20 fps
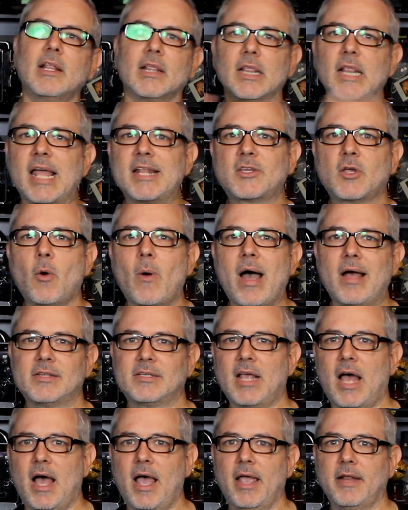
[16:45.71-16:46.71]
Let's go
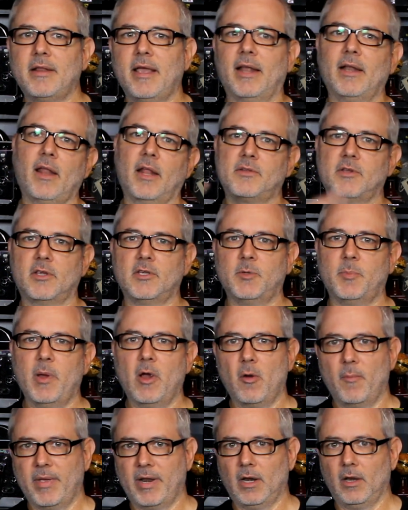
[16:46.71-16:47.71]
outside and let's
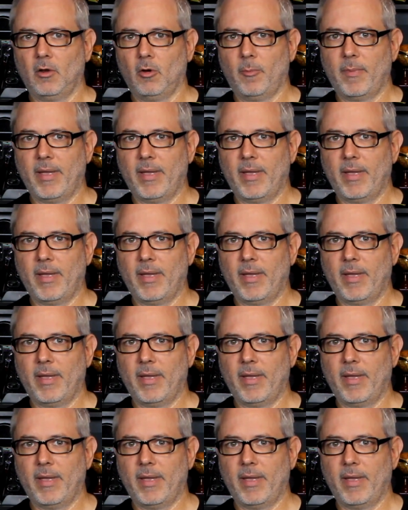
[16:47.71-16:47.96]
experiment a little